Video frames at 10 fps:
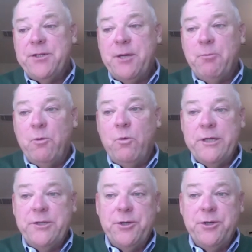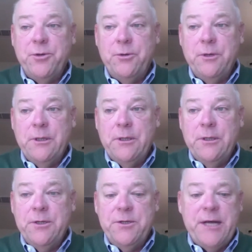that will want to
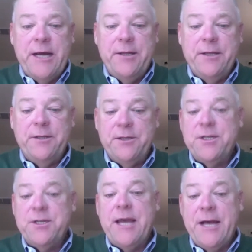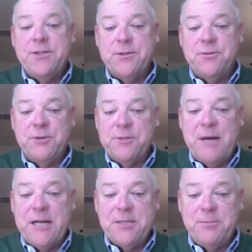say that this gas is
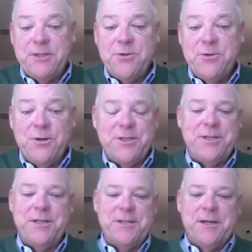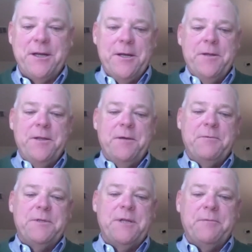responsibly sourced.
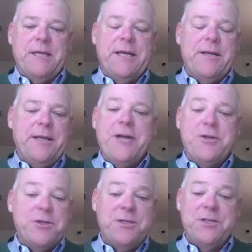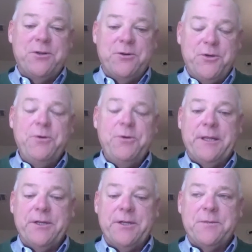The agencies that are doing
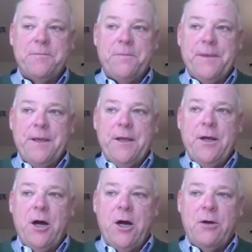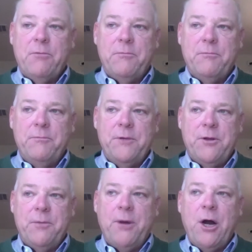this are, you know,
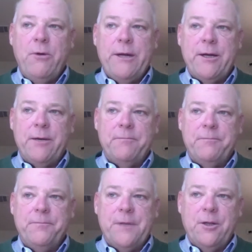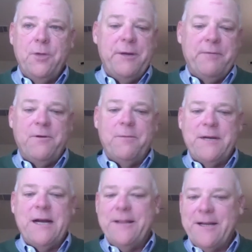they're borrowing a little bit from
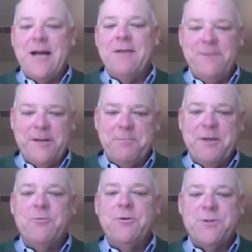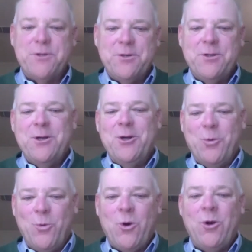kind of the conflict minerals
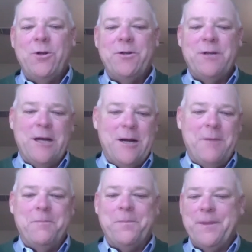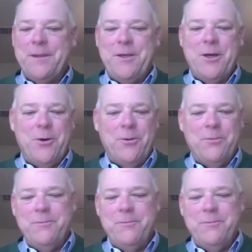world, you know,